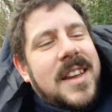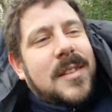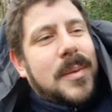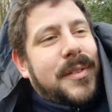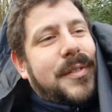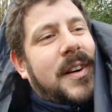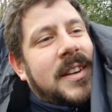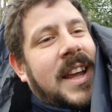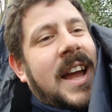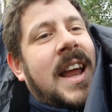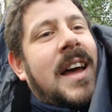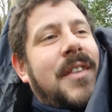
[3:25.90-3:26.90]
This will be fun
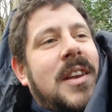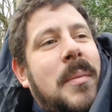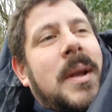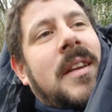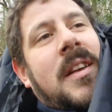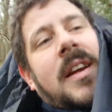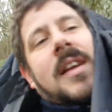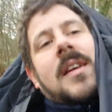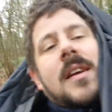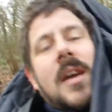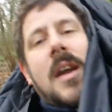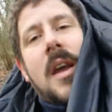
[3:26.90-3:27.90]
getting out of it in the middle of the night.
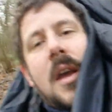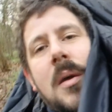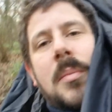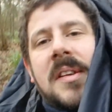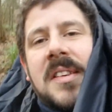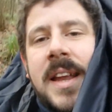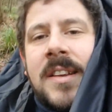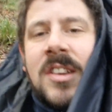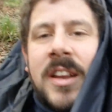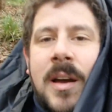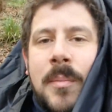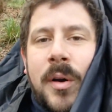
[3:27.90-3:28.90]
But
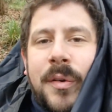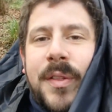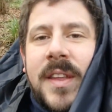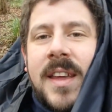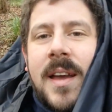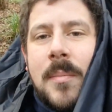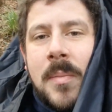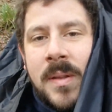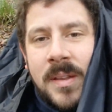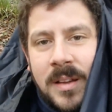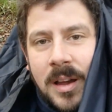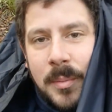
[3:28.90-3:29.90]
essentially I'm off
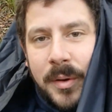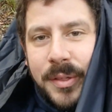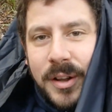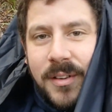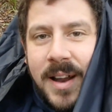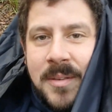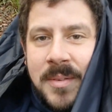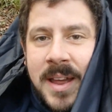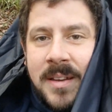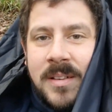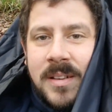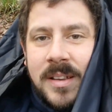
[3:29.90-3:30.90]
the ground
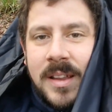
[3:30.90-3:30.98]
now.